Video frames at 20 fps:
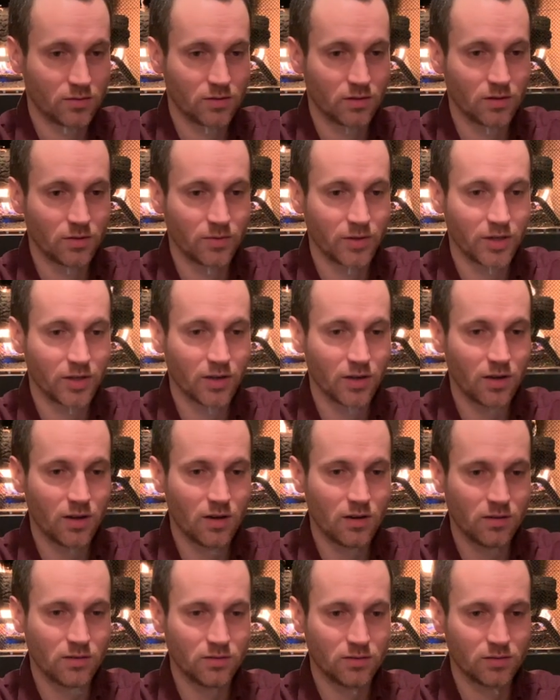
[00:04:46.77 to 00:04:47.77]
Here we
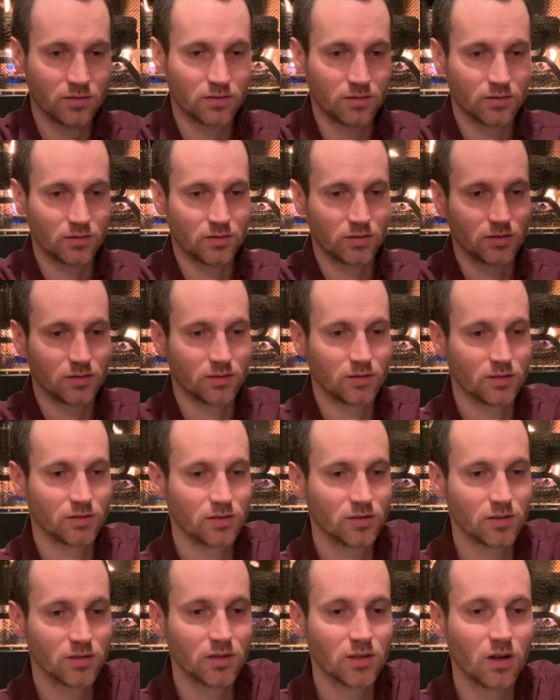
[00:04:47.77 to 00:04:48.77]
go.
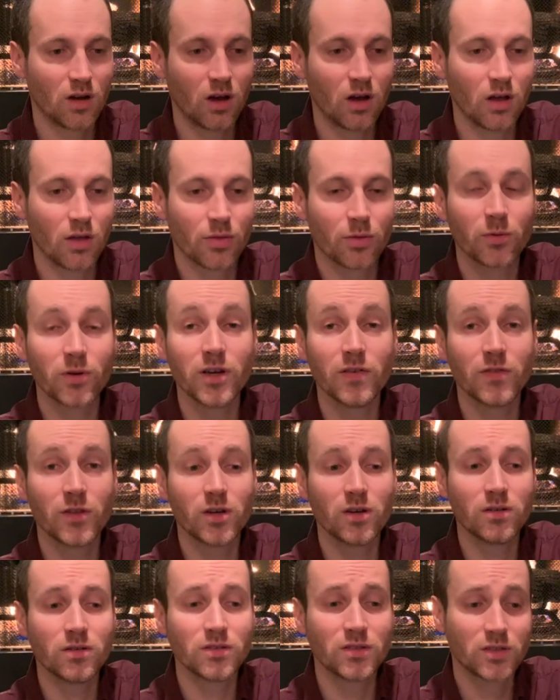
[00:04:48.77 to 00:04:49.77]
All three of
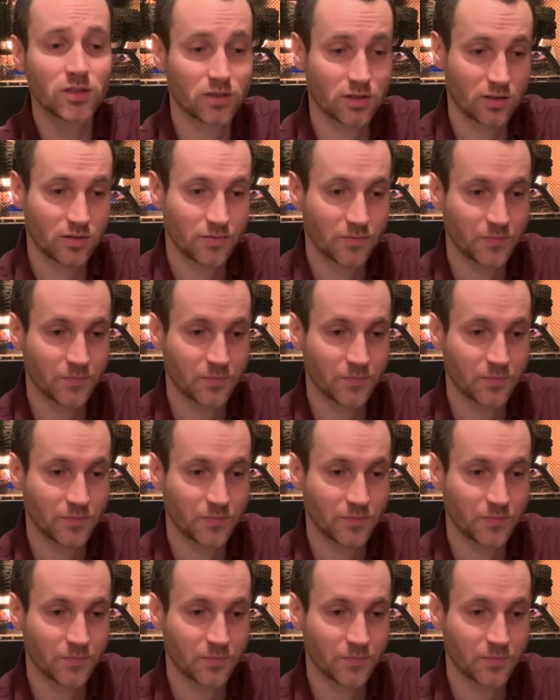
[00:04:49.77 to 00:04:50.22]
those.